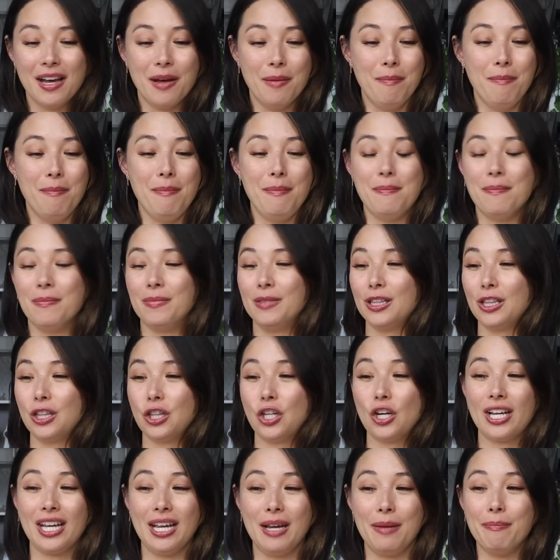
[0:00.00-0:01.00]

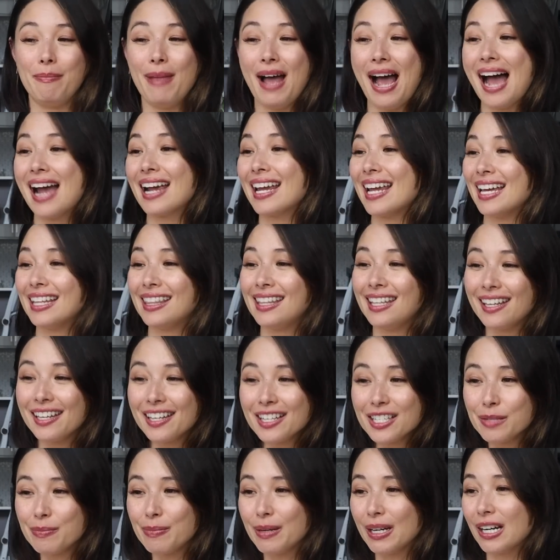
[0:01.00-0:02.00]
looking back at the
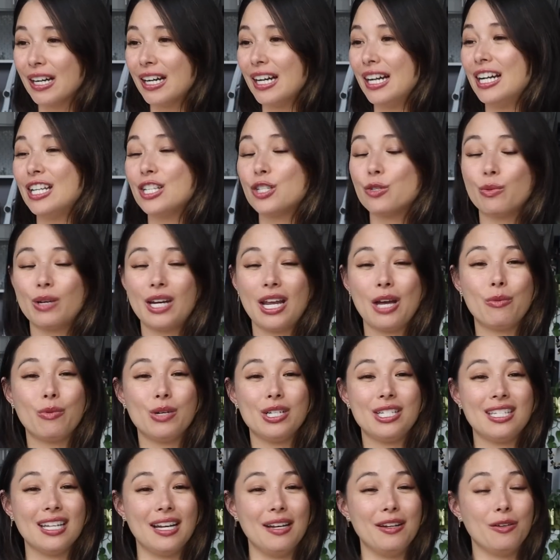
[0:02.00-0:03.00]
experience, what I
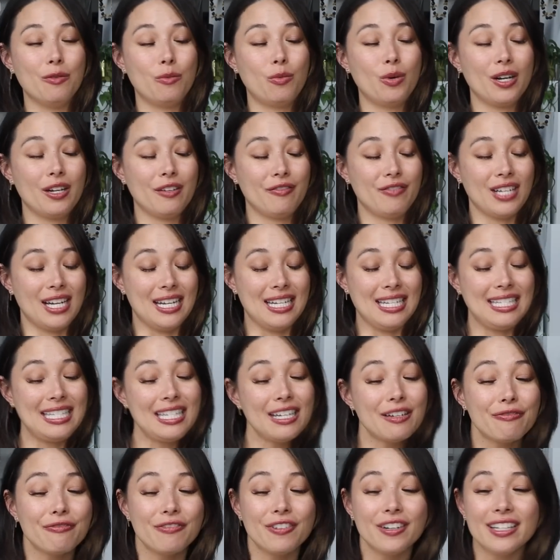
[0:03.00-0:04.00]
would have done
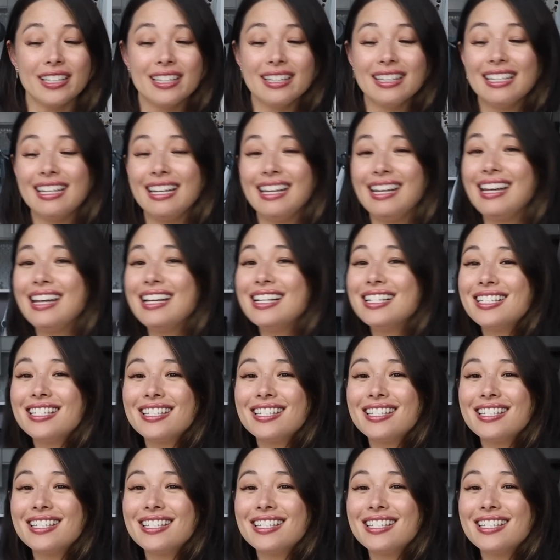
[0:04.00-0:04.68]
differently.